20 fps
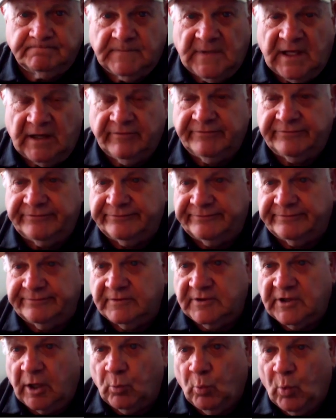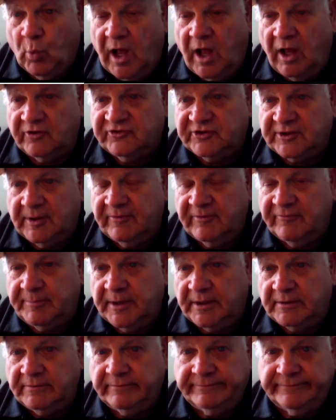have done well, some
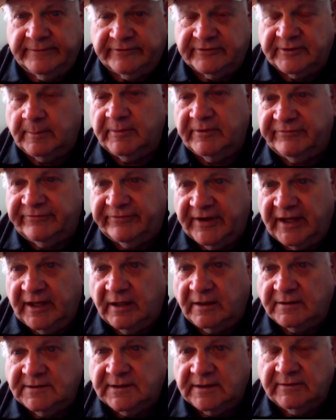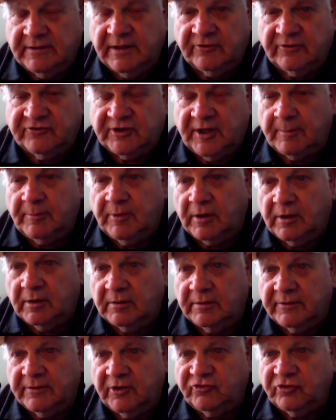have failed, and some
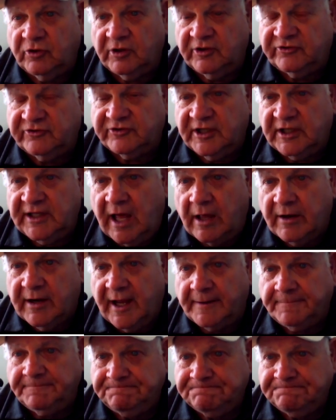are, the jury's still out on.